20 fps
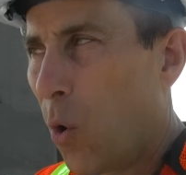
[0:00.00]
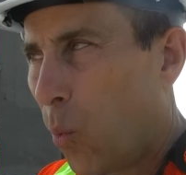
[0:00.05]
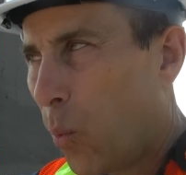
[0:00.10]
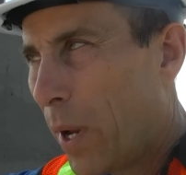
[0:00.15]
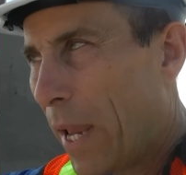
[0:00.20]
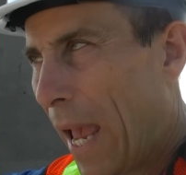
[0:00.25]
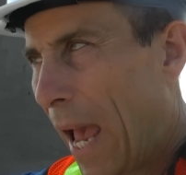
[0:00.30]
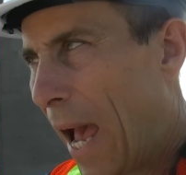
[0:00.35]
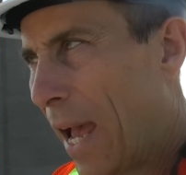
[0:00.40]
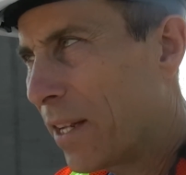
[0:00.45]

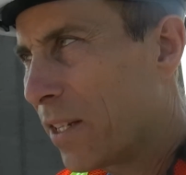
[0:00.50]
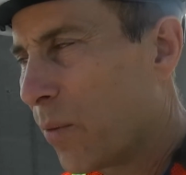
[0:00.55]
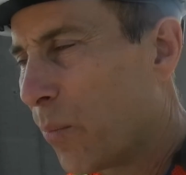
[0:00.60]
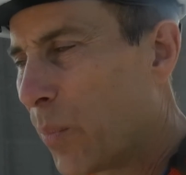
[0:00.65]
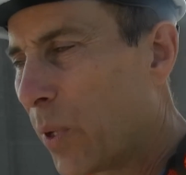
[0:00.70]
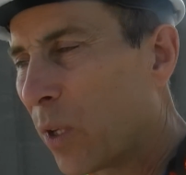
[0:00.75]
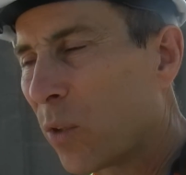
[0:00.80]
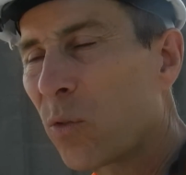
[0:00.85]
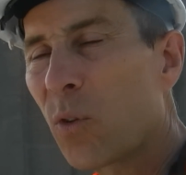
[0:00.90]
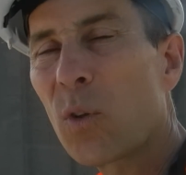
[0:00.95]
We had to
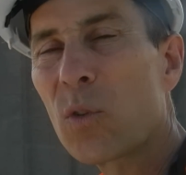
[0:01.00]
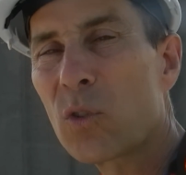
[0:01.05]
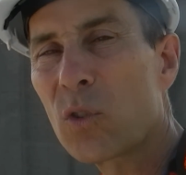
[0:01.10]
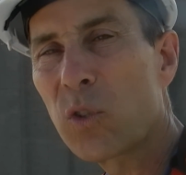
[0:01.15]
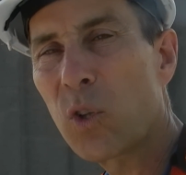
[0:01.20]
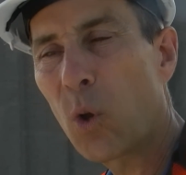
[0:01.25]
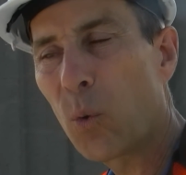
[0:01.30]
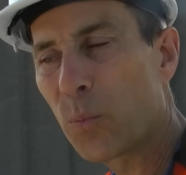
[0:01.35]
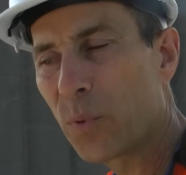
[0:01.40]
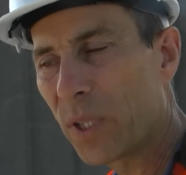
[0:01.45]
build those
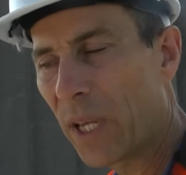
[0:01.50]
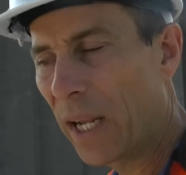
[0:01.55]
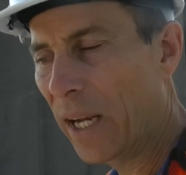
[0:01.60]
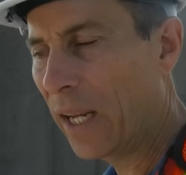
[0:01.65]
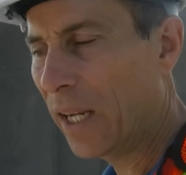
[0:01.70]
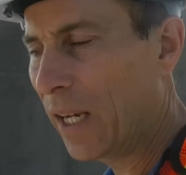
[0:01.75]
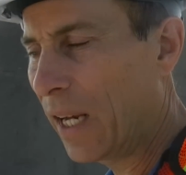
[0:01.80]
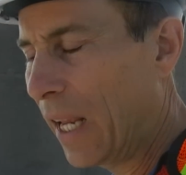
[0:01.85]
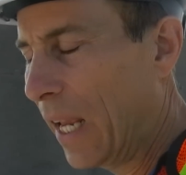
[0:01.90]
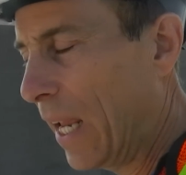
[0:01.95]
slopes in
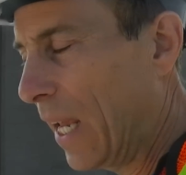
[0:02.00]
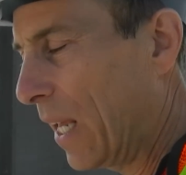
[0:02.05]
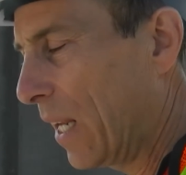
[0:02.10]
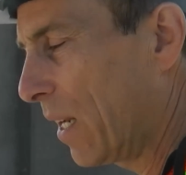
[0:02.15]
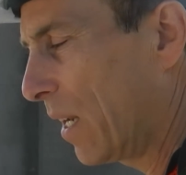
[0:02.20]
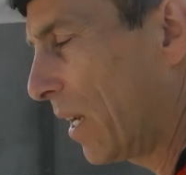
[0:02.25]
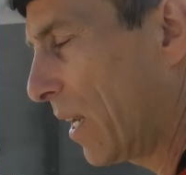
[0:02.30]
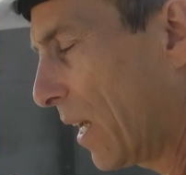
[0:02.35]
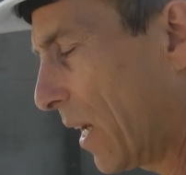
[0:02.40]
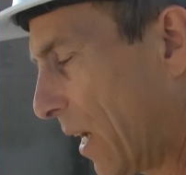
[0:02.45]
it, and
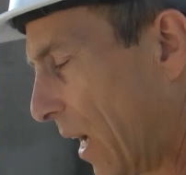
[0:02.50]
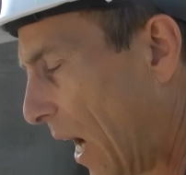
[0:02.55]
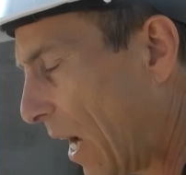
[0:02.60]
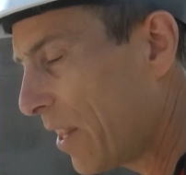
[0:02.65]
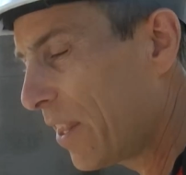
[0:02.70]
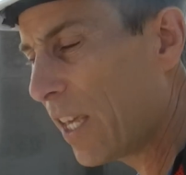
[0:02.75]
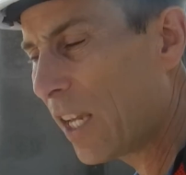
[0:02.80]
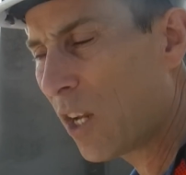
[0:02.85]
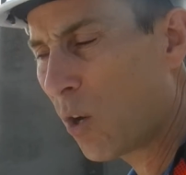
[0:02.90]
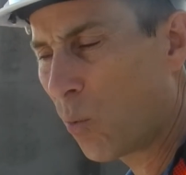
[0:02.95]
I
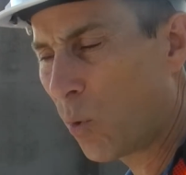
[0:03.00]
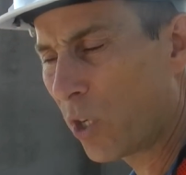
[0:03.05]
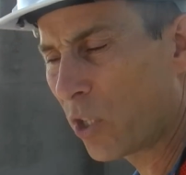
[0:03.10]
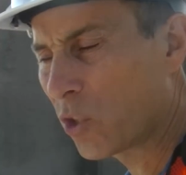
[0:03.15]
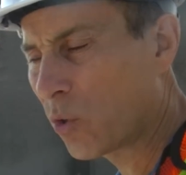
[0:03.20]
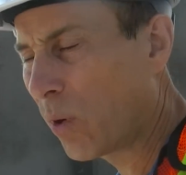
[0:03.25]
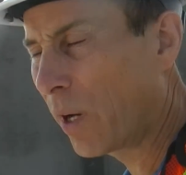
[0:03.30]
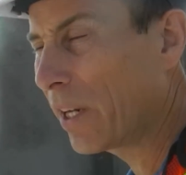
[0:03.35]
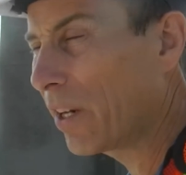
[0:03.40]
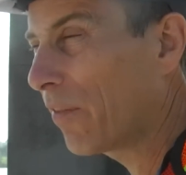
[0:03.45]
think it works
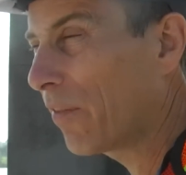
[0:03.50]
quite